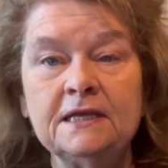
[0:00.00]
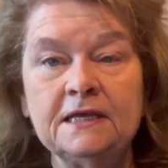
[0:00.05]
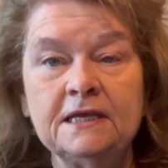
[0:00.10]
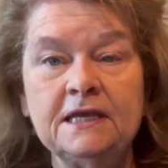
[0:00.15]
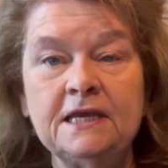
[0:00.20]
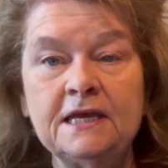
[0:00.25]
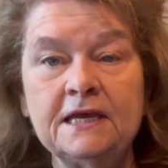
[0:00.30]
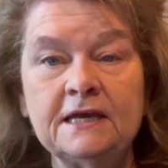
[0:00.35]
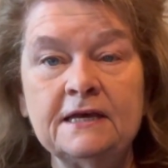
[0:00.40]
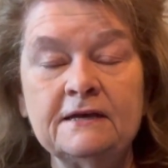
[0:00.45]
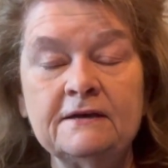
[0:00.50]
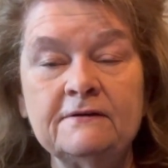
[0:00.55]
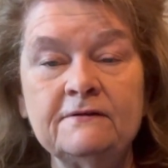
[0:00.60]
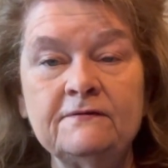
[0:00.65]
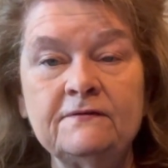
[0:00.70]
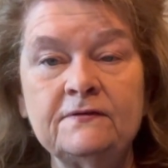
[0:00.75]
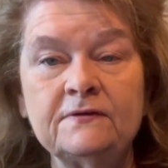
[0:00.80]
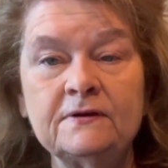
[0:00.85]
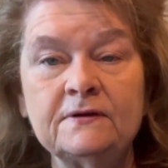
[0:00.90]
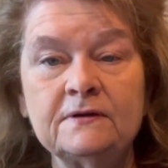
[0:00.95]

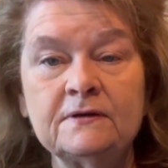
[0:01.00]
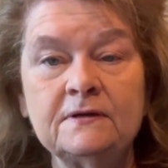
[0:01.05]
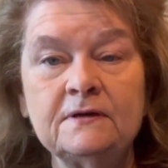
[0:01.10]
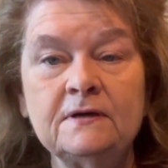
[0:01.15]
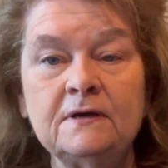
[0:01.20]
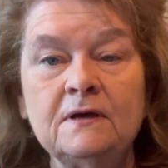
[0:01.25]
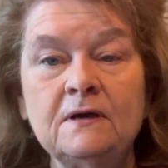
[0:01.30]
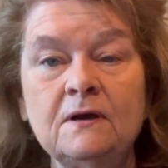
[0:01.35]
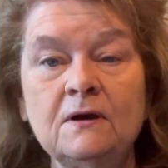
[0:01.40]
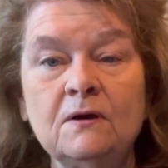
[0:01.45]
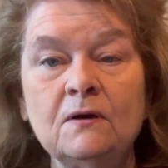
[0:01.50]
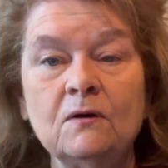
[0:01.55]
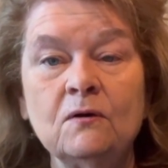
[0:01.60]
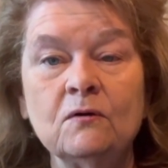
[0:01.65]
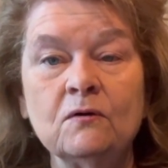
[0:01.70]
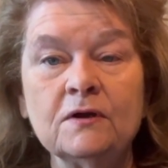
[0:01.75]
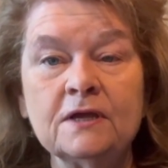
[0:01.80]
or